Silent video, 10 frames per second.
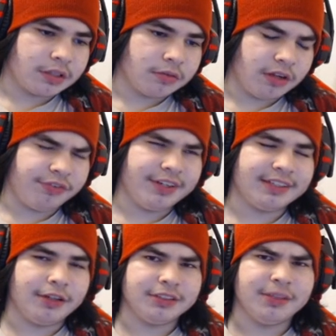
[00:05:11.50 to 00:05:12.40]
Well, I feel like
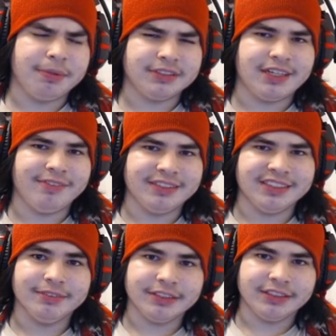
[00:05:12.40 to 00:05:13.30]
that also depends on how many
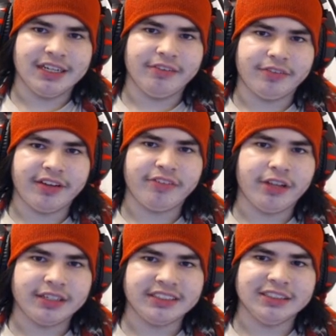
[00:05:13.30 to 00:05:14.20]
siblings you have. If you have a
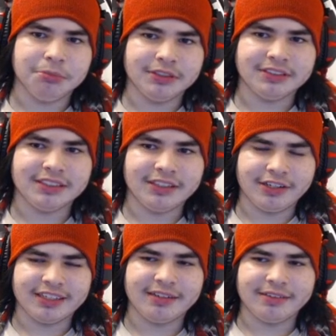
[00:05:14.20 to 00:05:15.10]
lot of siblings and they all
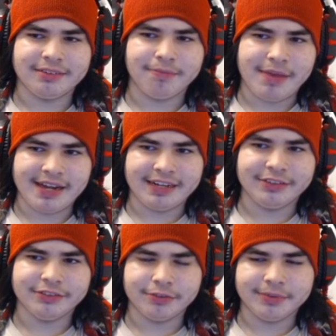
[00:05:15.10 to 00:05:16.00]
get mad at
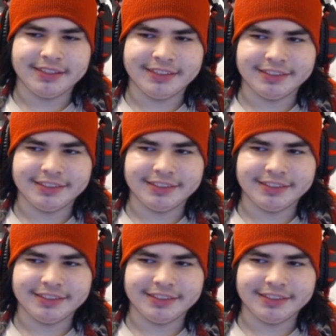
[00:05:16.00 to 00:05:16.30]
you for being the